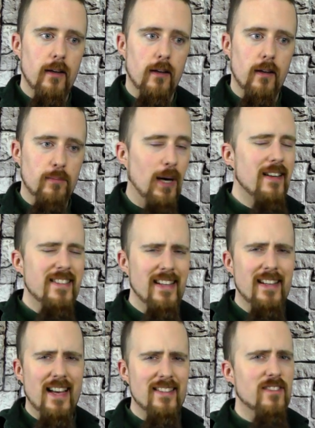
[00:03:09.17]

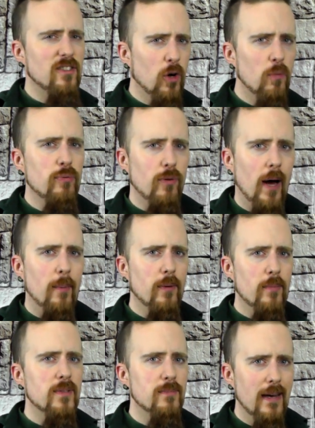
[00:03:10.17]
Iceland has its own
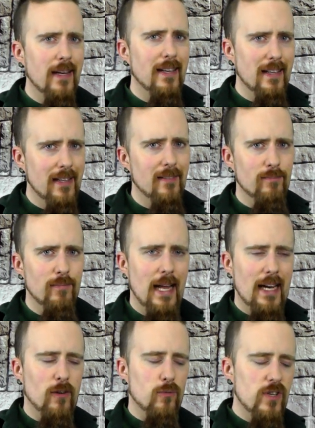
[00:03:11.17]
problems, mainly
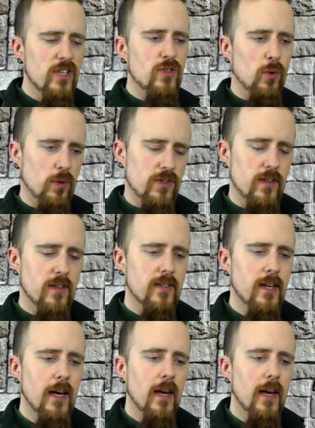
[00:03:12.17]
lack of resources,